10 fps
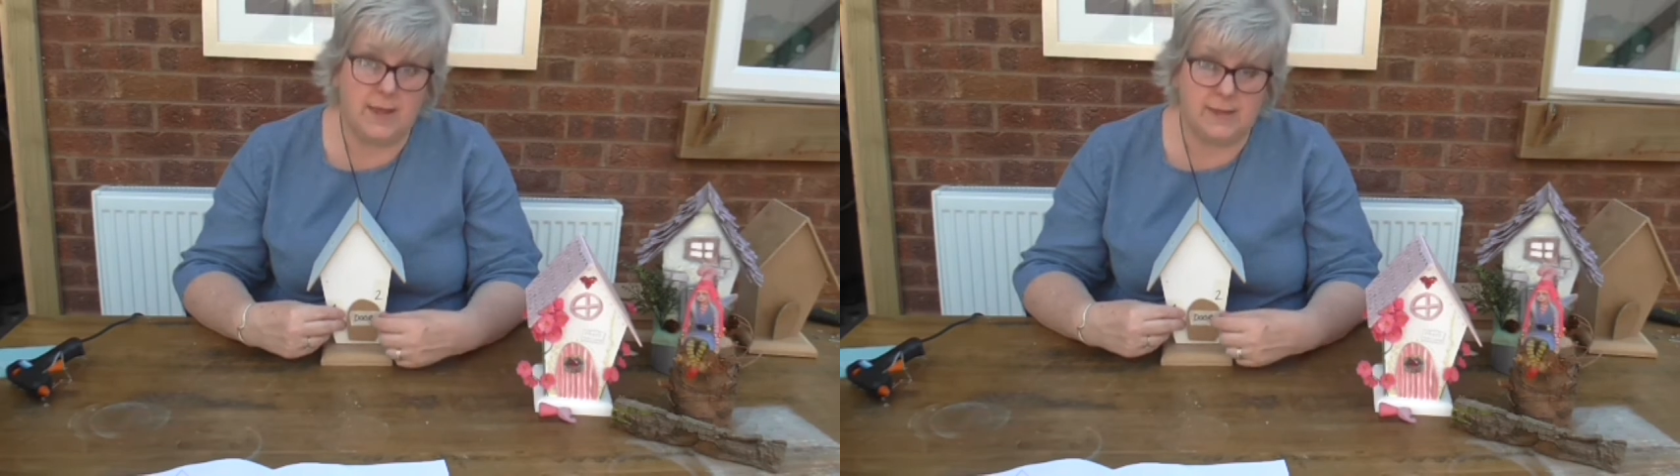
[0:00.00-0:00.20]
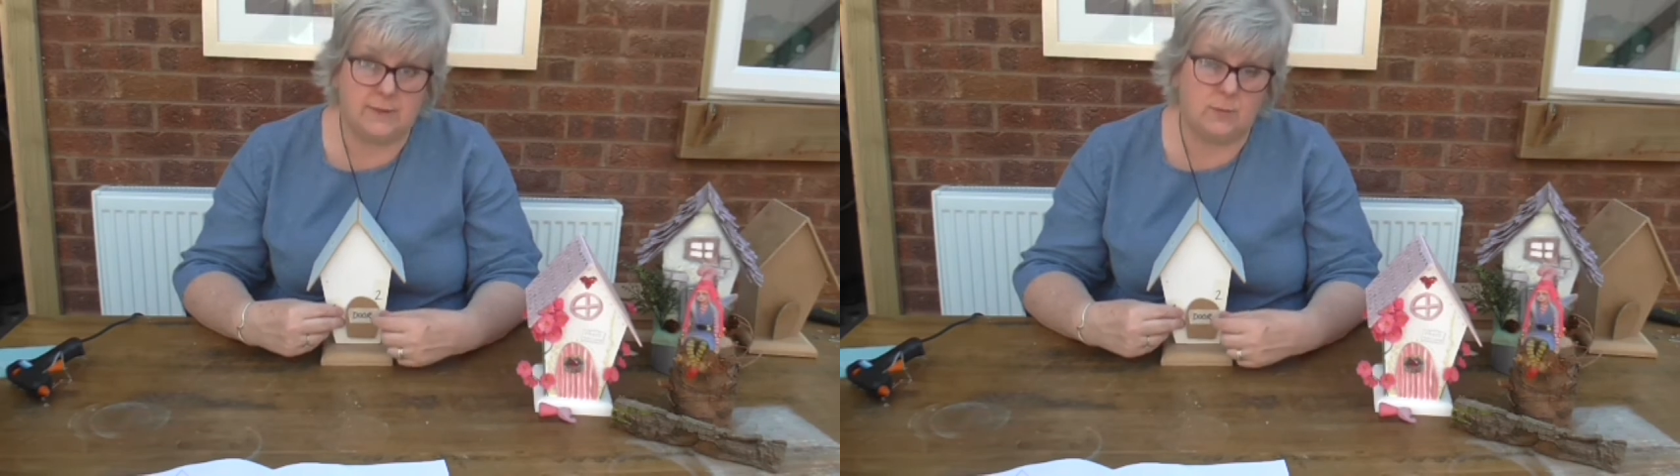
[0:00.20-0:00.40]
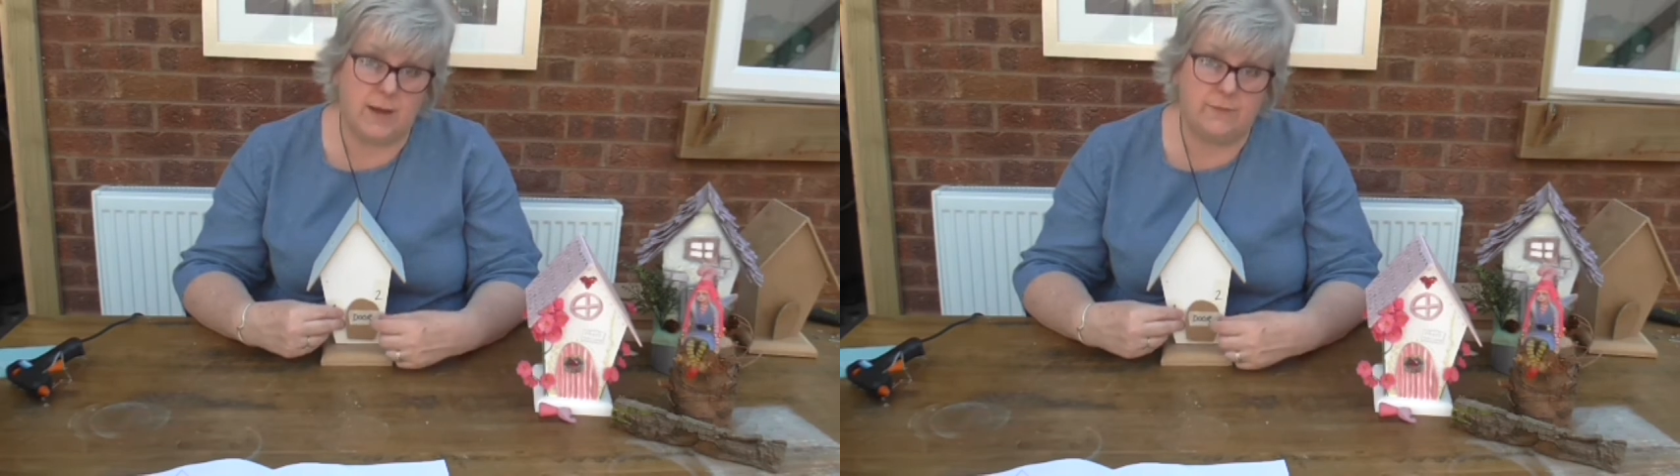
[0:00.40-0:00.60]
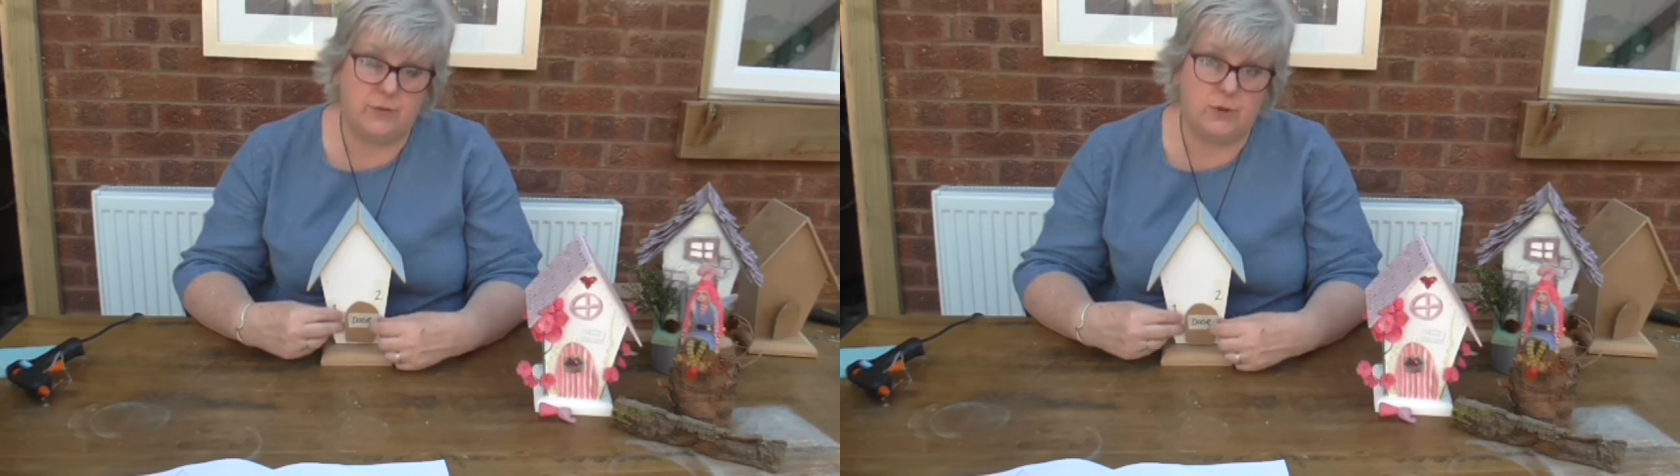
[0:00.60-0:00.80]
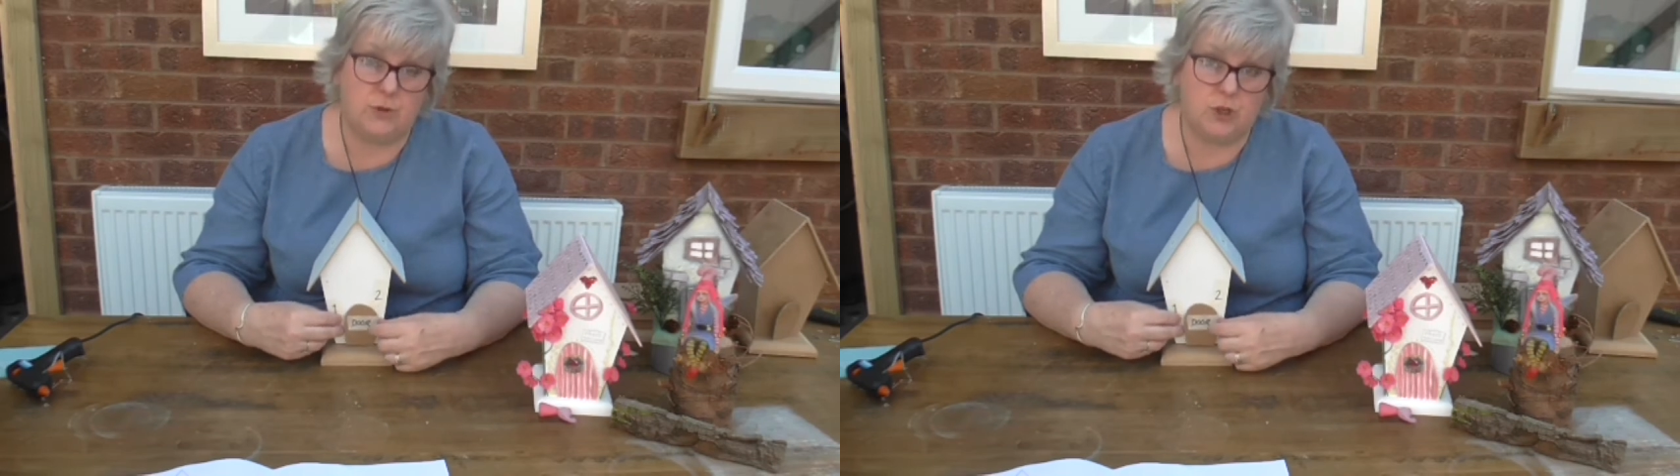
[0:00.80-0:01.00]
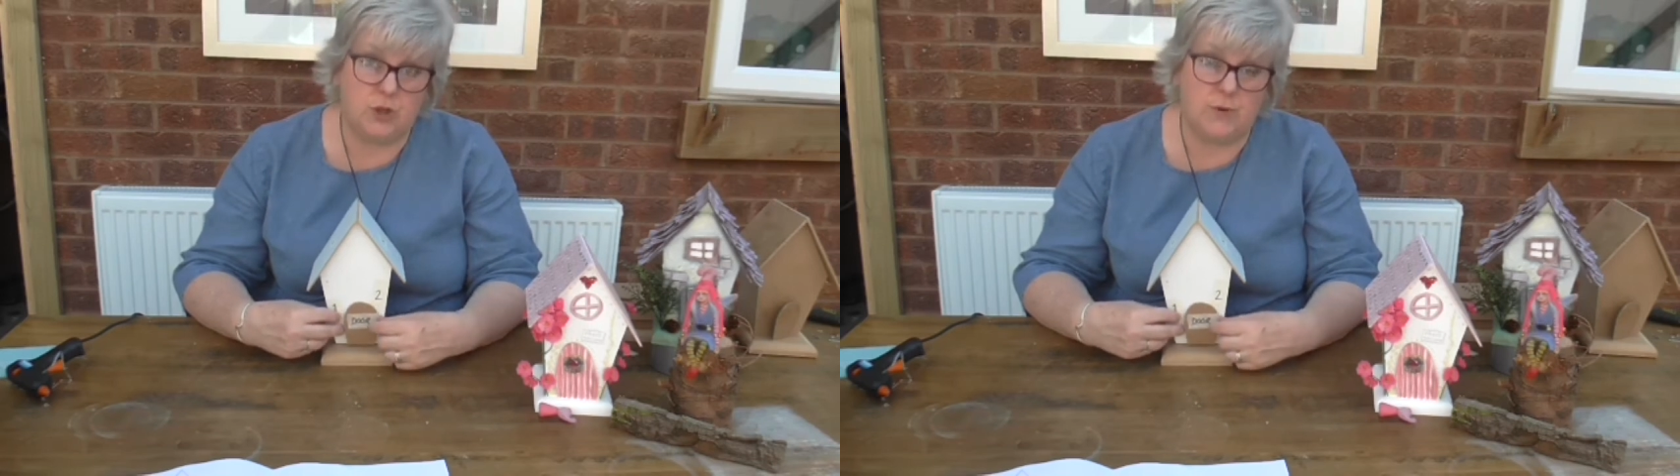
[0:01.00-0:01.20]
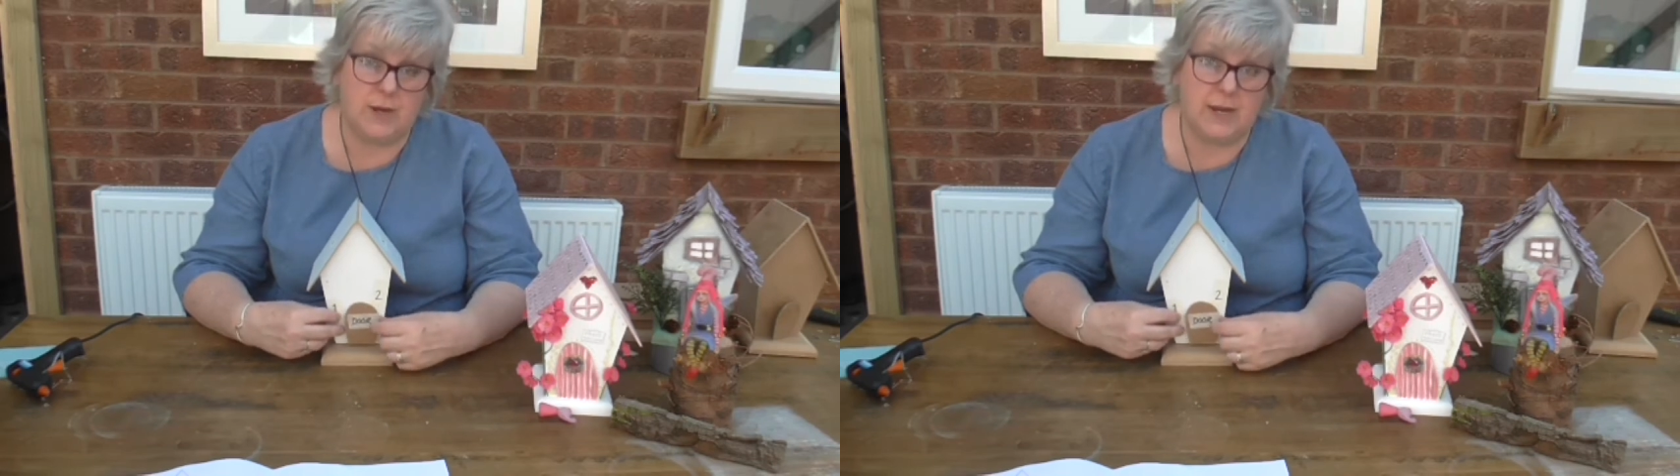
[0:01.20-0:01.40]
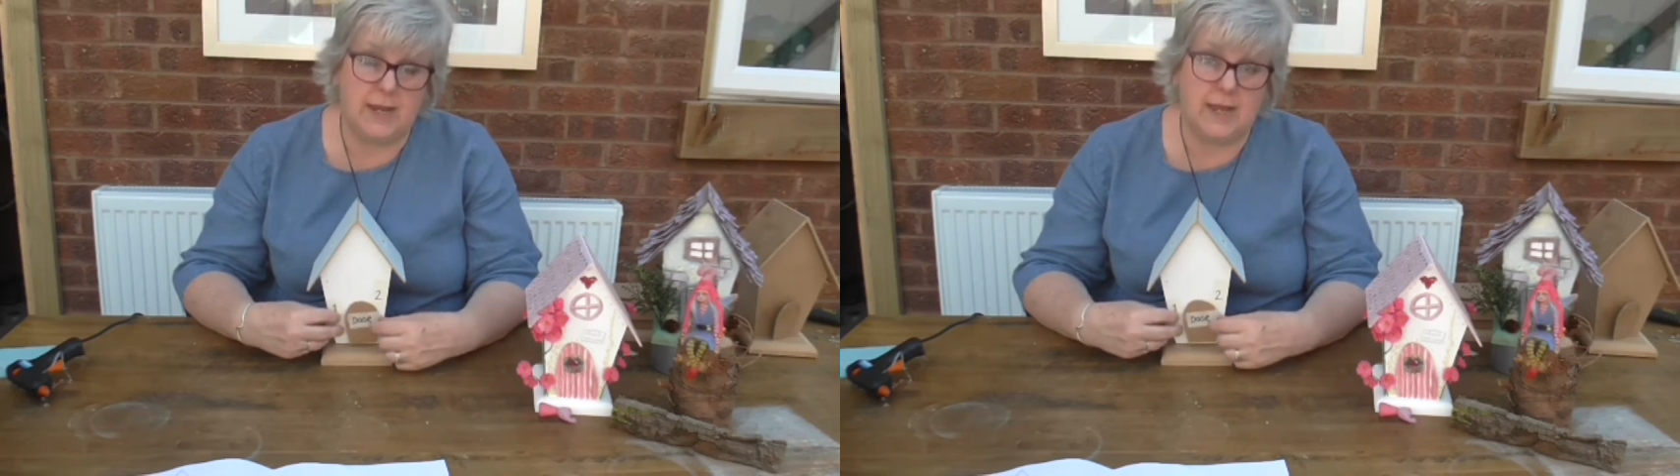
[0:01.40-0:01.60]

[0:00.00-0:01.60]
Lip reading: it's whatever suits you really,